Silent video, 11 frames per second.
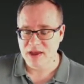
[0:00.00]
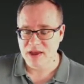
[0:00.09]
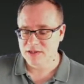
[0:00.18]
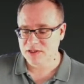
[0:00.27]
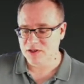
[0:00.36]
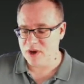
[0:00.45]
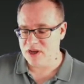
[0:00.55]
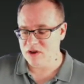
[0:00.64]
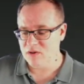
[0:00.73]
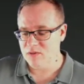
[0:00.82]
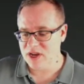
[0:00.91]
So when
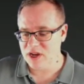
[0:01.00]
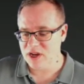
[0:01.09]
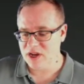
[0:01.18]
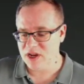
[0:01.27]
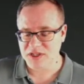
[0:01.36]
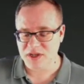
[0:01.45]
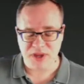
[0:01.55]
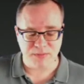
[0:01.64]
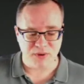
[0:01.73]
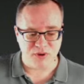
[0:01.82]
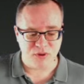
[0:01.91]
you hear some
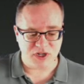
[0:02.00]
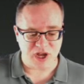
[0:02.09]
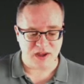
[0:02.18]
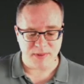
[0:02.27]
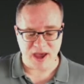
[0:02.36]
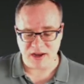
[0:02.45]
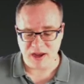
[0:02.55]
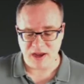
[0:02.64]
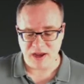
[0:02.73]
people who are talking about